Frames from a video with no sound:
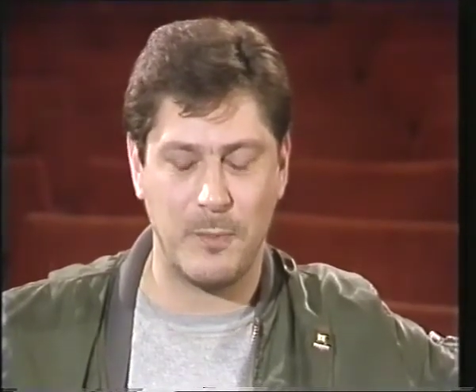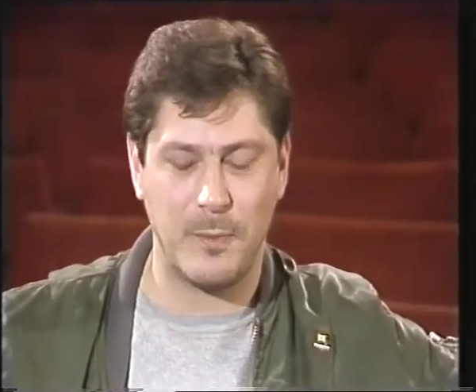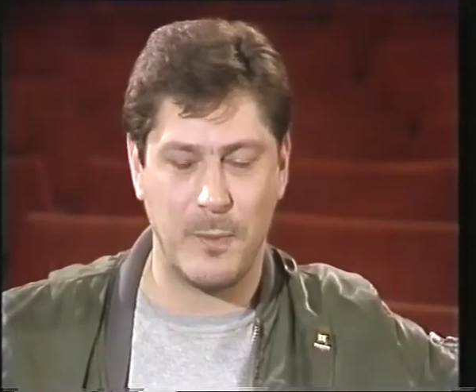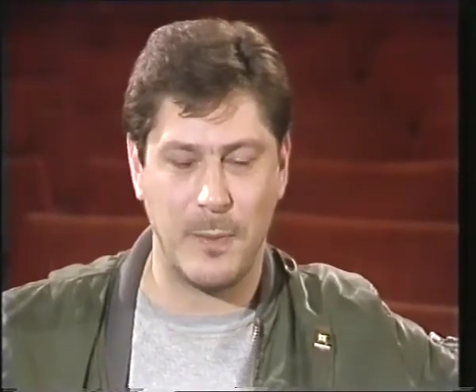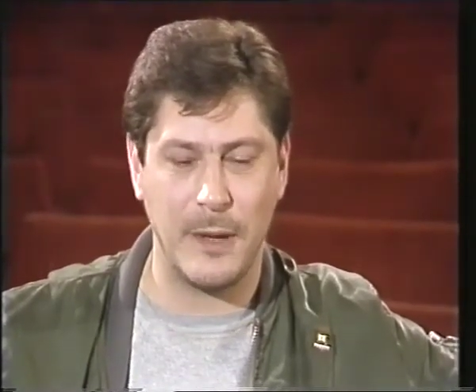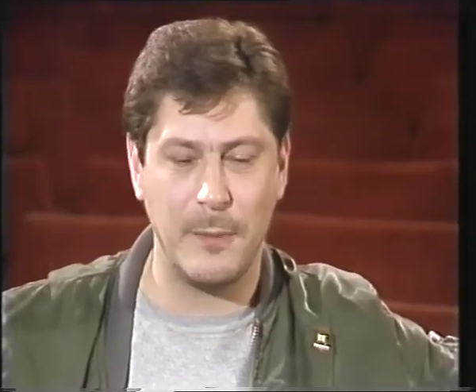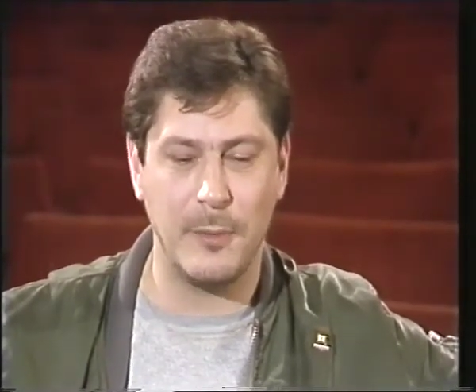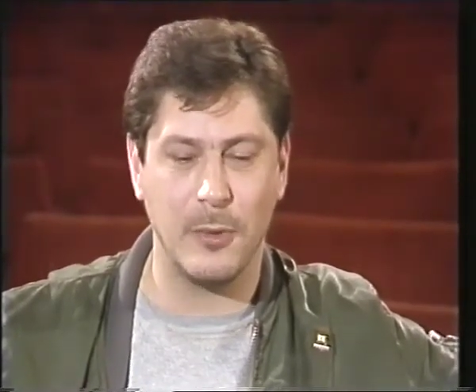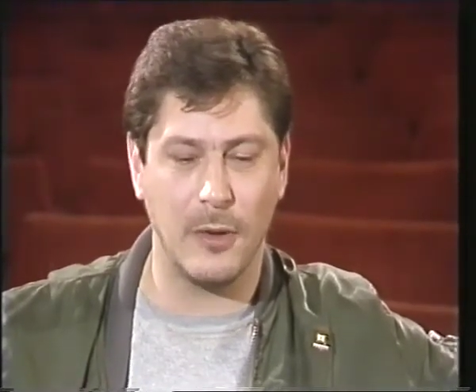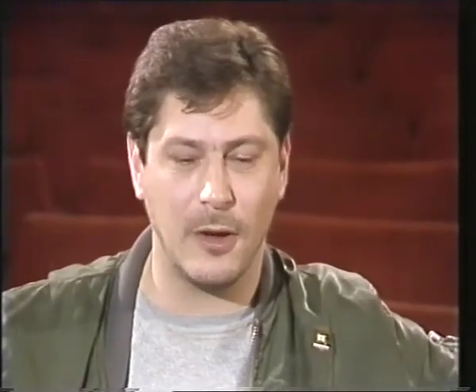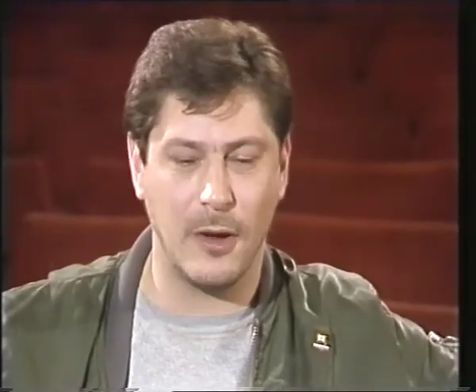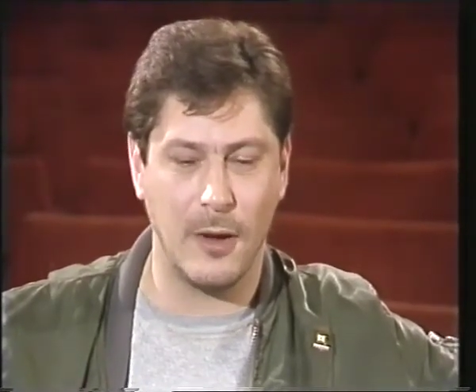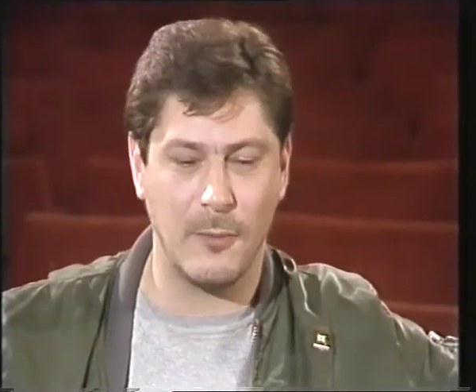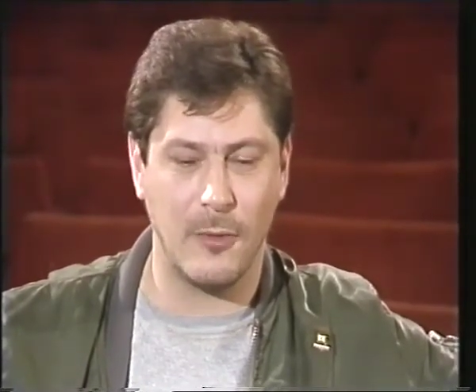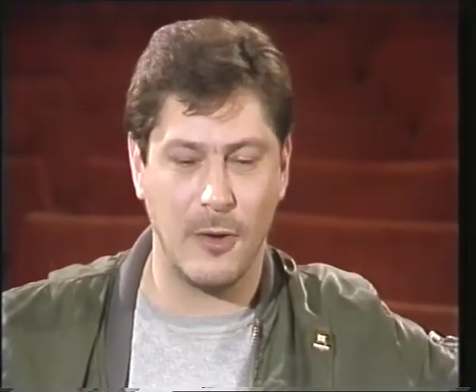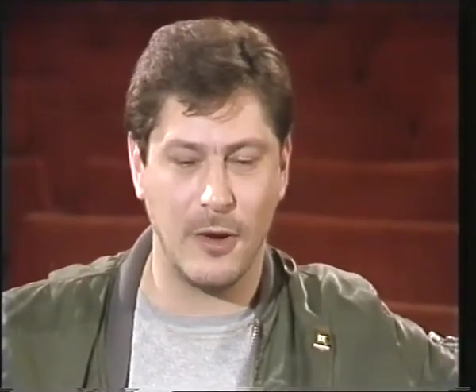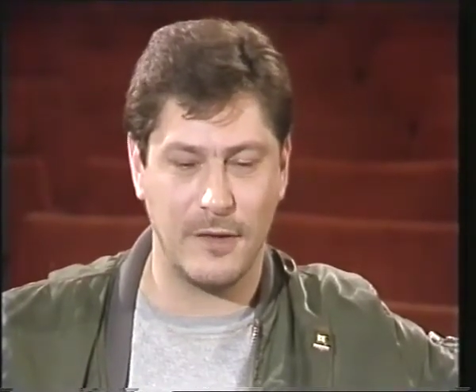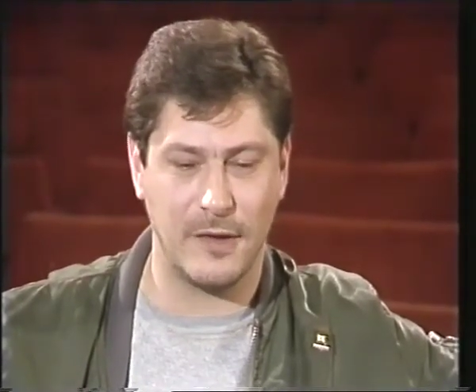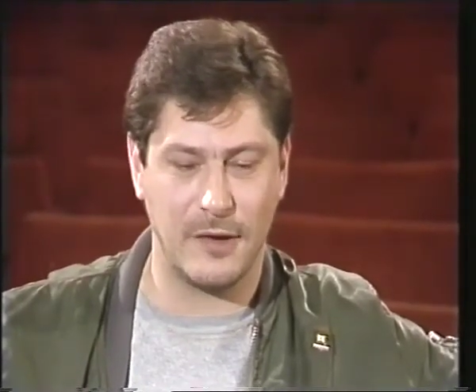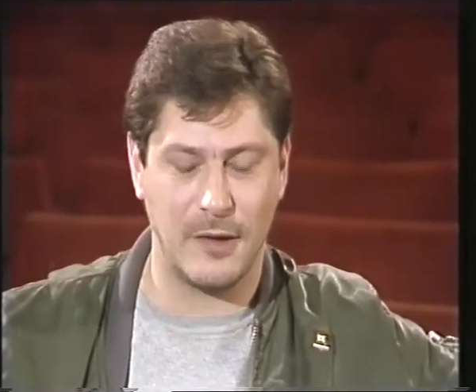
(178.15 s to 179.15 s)
people that I'm
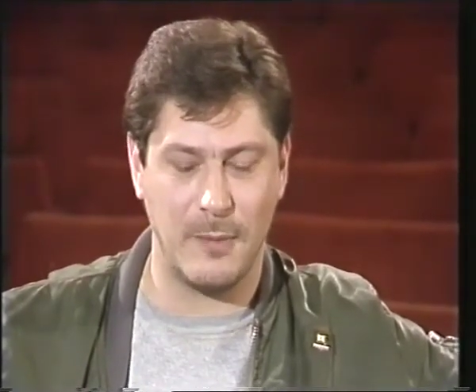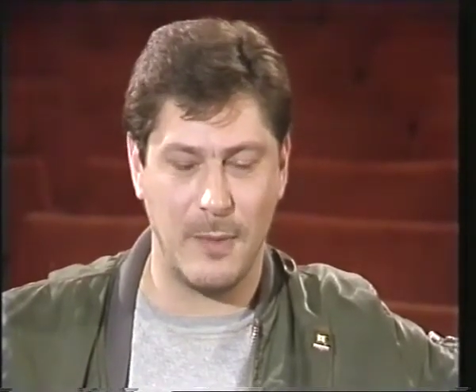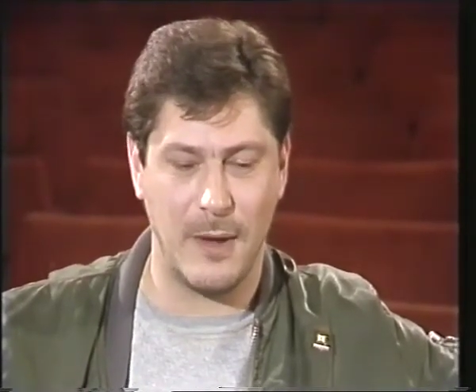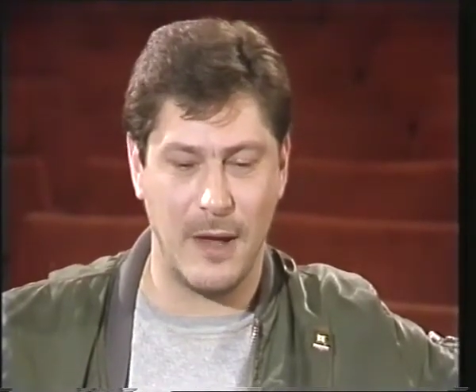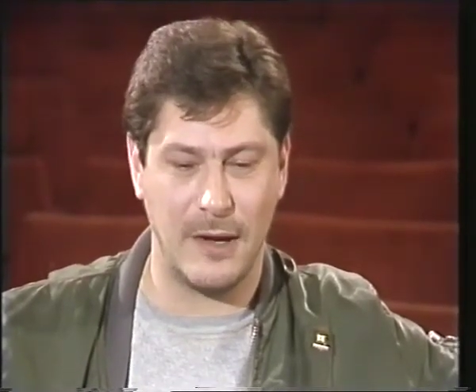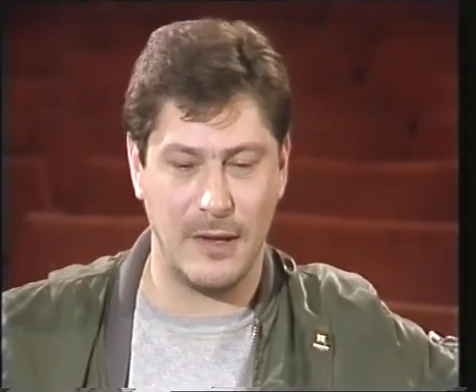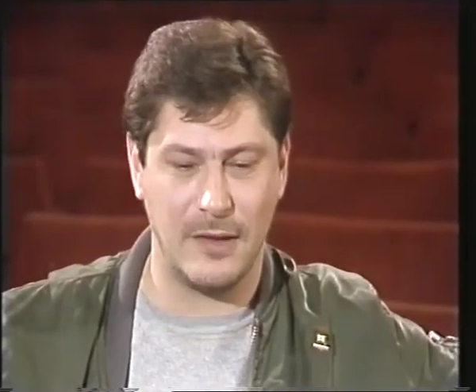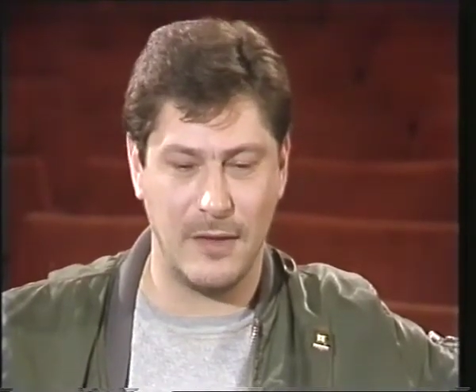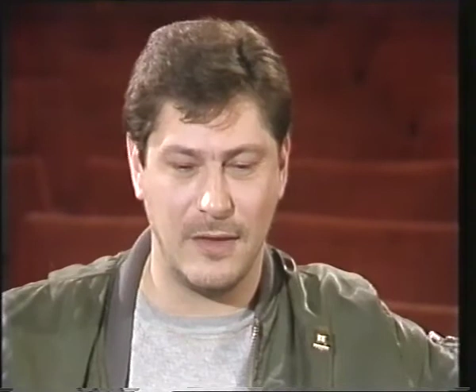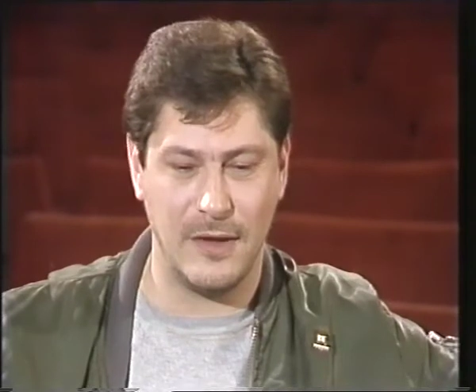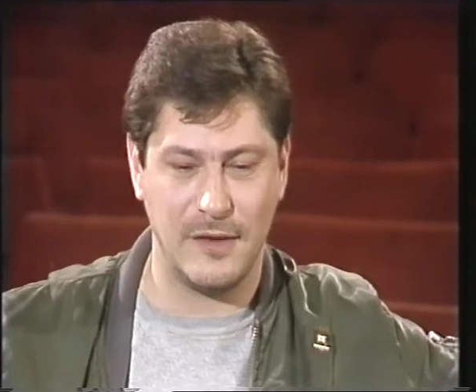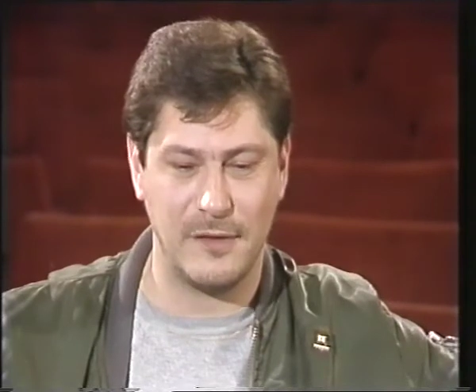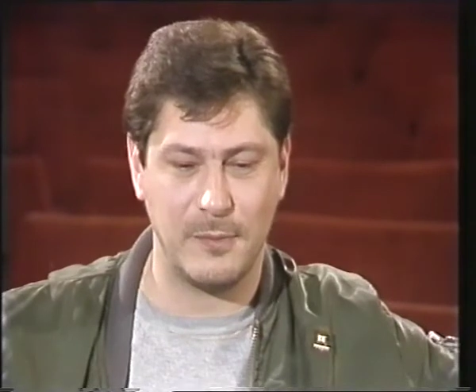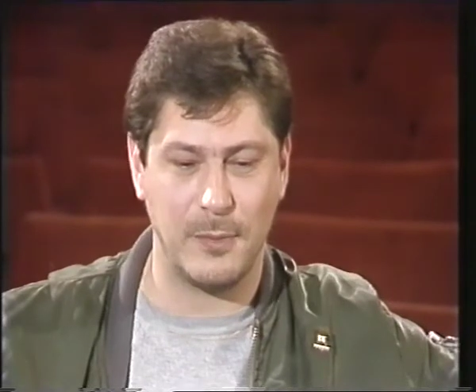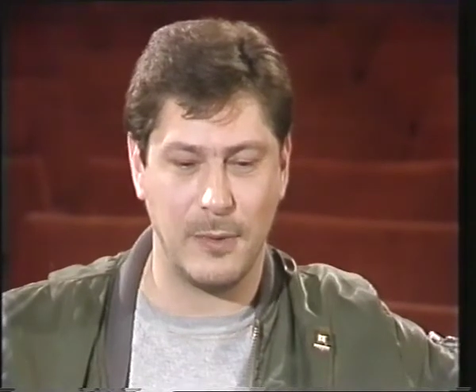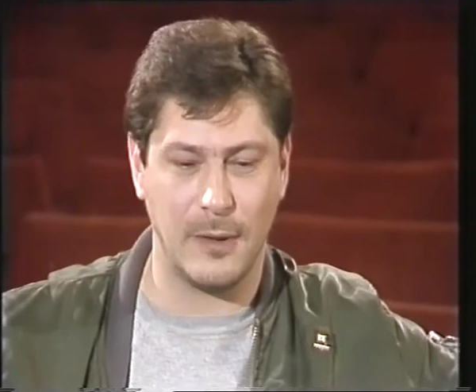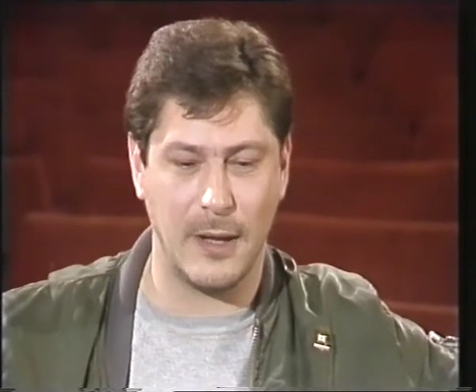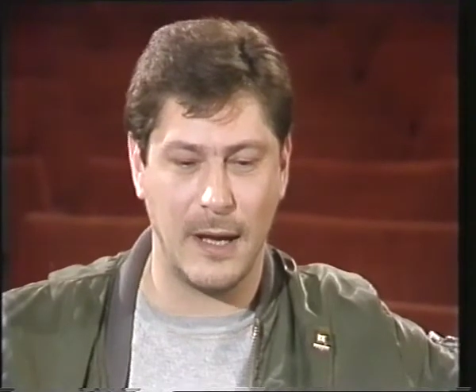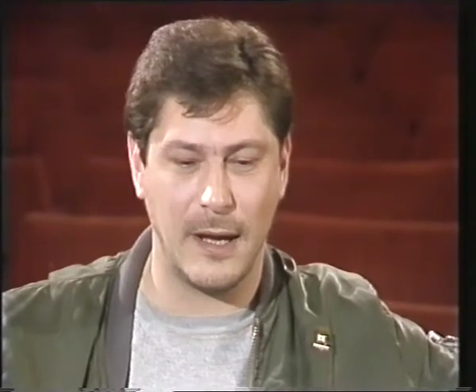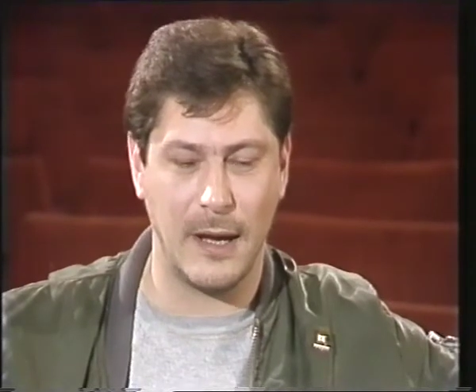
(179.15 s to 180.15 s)
writing about in this
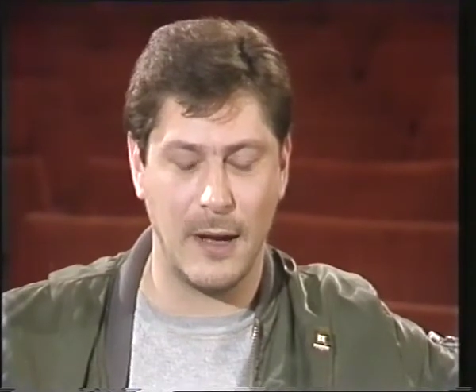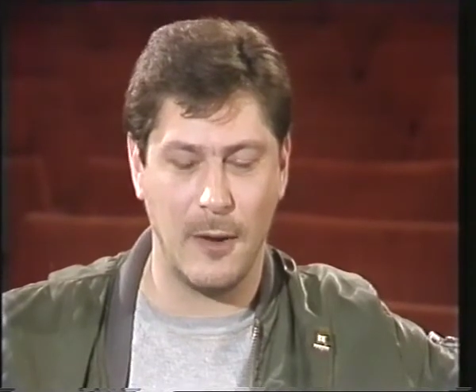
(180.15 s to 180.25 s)
play